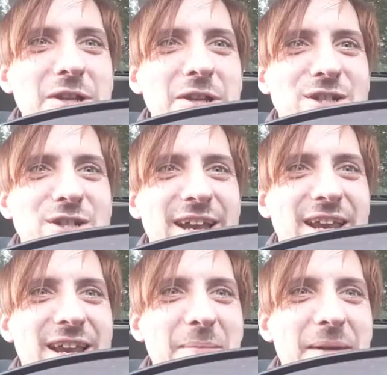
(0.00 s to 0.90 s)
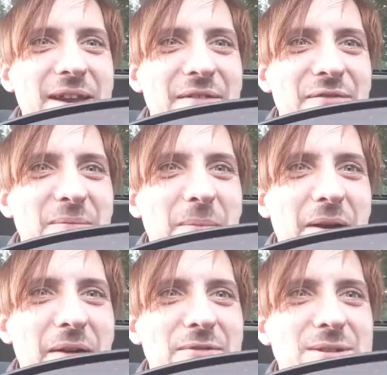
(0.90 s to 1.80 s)
What did Josh say? Can you make a
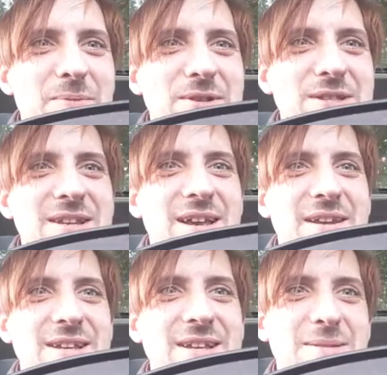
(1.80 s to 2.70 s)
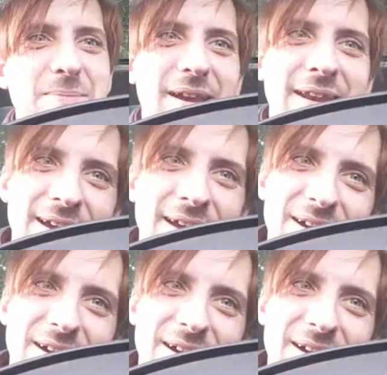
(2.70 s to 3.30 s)
vid about a response and explain it?